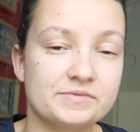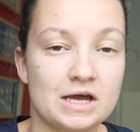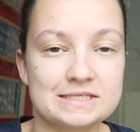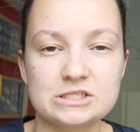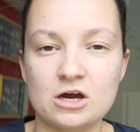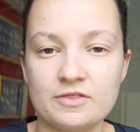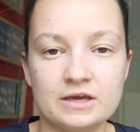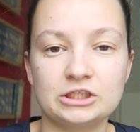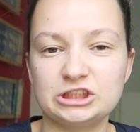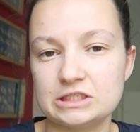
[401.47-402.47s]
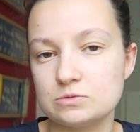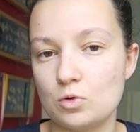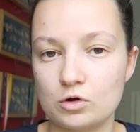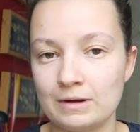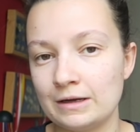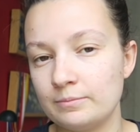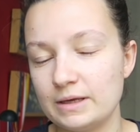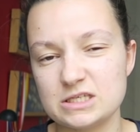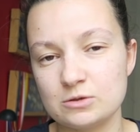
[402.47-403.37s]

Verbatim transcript: I said to her, I think I just need to walk around a bit.